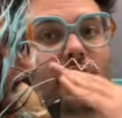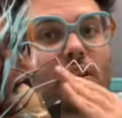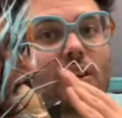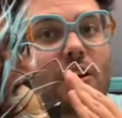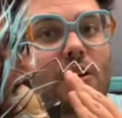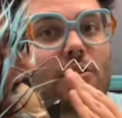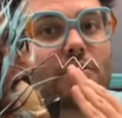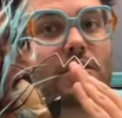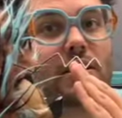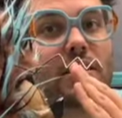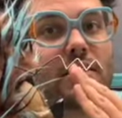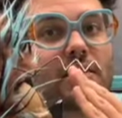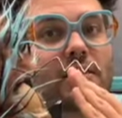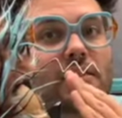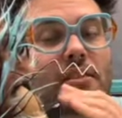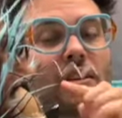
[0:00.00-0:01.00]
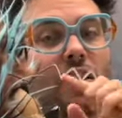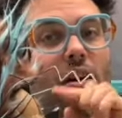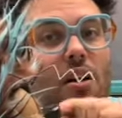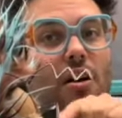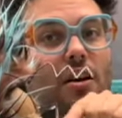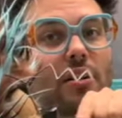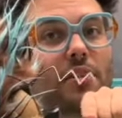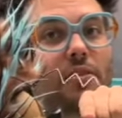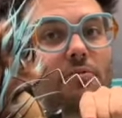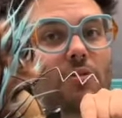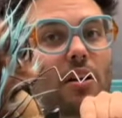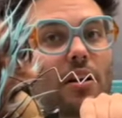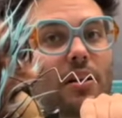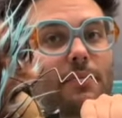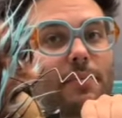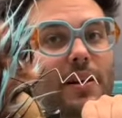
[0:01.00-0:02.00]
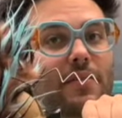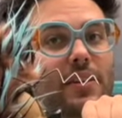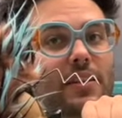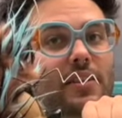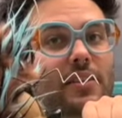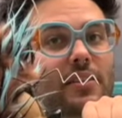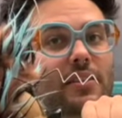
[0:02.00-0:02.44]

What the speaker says: closes on the rod pivot.